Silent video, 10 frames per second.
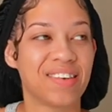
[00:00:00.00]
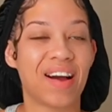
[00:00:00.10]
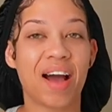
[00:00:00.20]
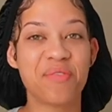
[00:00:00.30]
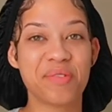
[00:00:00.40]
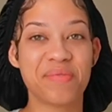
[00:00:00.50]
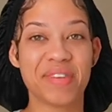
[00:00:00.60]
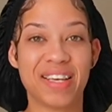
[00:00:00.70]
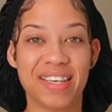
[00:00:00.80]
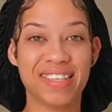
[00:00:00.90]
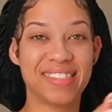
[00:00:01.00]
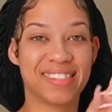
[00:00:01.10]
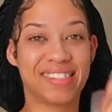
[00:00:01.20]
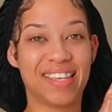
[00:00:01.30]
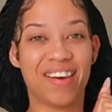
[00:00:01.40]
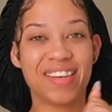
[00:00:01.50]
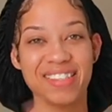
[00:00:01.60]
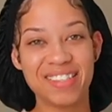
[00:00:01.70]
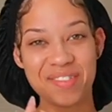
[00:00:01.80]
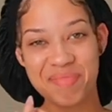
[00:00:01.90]
So I will see
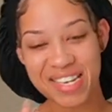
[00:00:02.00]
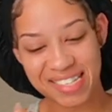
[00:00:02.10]
y'all in a little